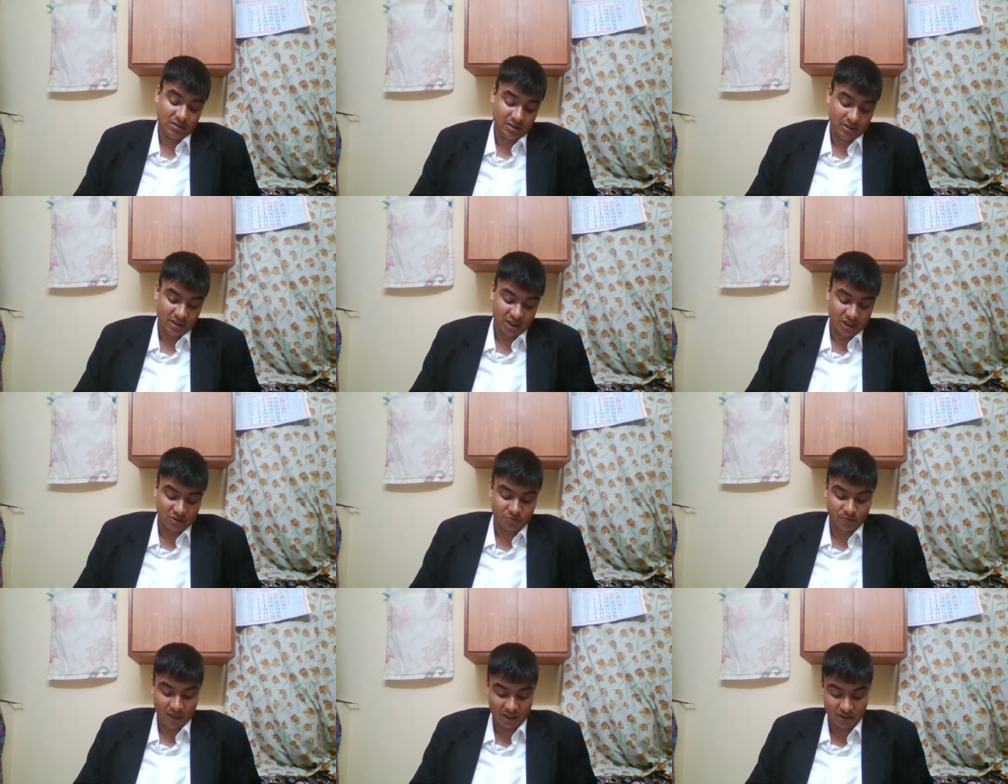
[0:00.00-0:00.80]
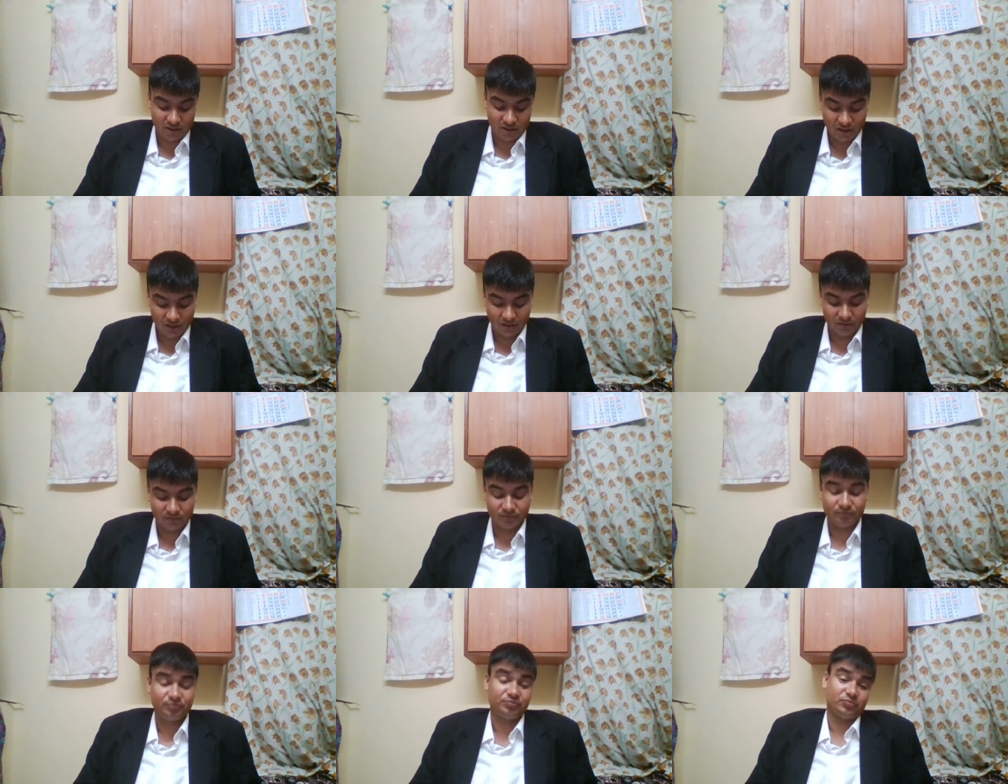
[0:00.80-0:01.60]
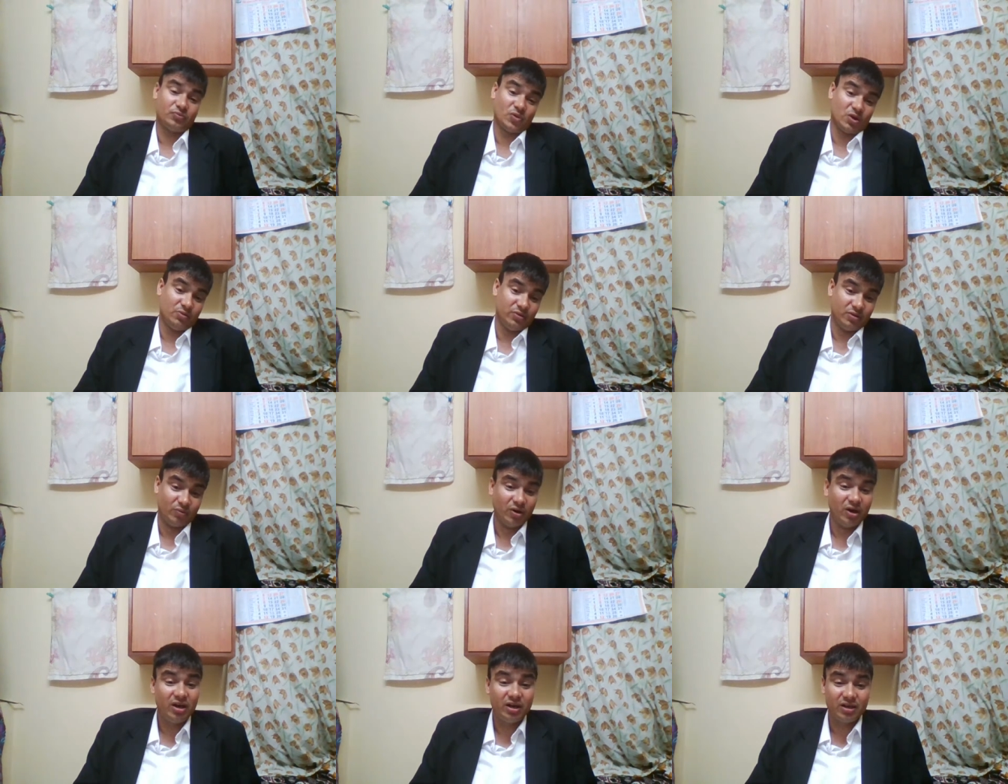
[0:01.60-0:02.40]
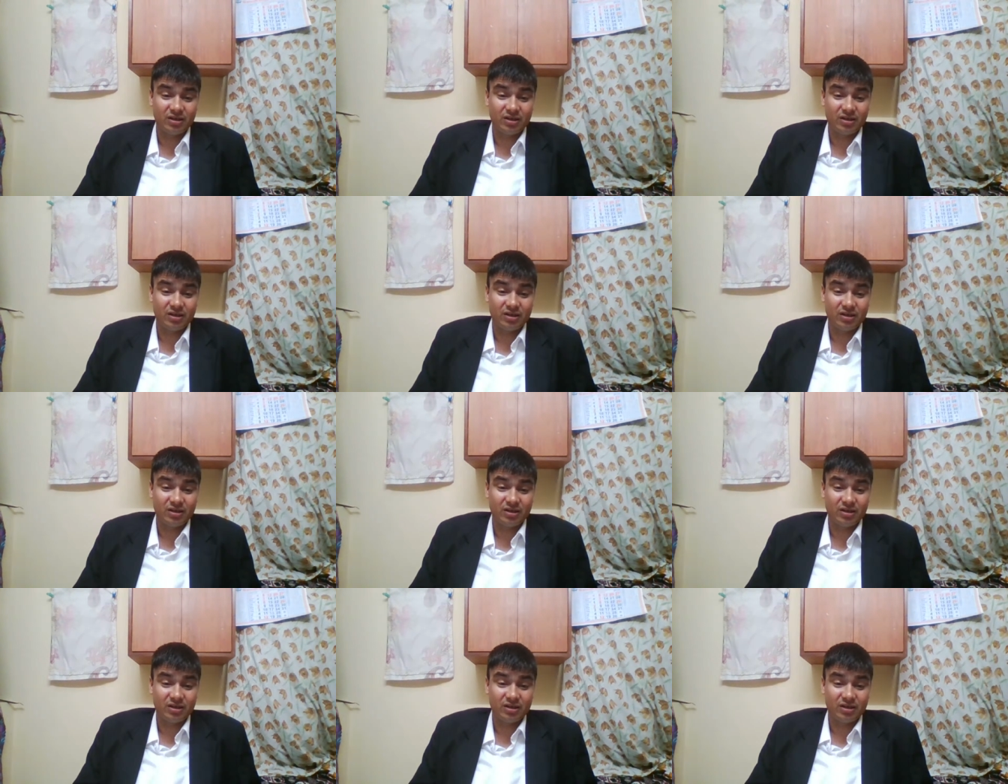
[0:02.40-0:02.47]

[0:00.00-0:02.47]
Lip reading: Inspection of the work,